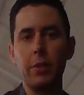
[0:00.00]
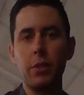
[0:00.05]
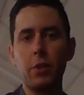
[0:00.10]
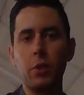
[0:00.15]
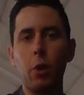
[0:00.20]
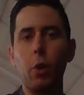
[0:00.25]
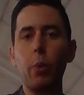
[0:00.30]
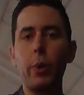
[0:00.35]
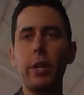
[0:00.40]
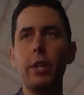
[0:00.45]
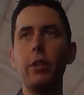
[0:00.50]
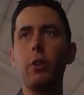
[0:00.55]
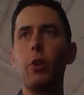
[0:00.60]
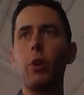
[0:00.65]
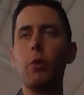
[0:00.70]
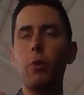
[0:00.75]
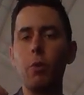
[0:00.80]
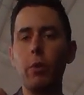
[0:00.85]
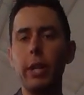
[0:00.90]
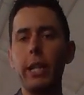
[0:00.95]
a school we can do
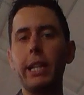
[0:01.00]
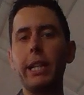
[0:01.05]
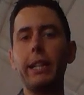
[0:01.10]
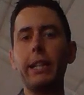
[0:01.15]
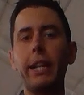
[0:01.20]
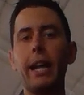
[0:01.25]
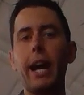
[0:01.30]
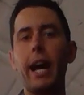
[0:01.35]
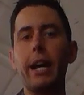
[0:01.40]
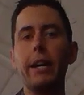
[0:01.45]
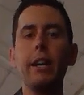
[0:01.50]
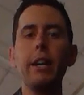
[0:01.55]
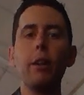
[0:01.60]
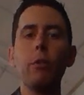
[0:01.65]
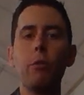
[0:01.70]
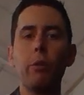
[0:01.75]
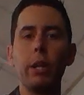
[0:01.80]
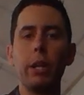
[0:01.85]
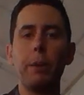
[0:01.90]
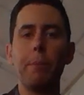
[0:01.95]
it really loud,
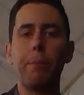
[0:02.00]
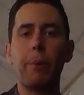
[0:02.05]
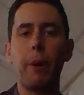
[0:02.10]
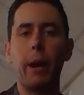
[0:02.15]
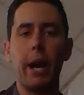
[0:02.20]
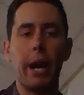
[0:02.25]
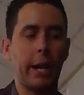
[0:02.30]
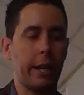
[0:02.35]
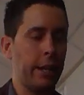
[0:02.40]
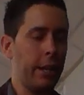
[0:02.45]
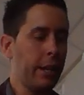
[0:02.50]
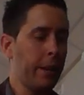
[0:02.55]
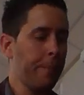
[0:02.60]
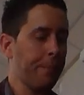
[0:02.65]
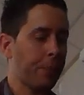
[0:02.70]
really proud,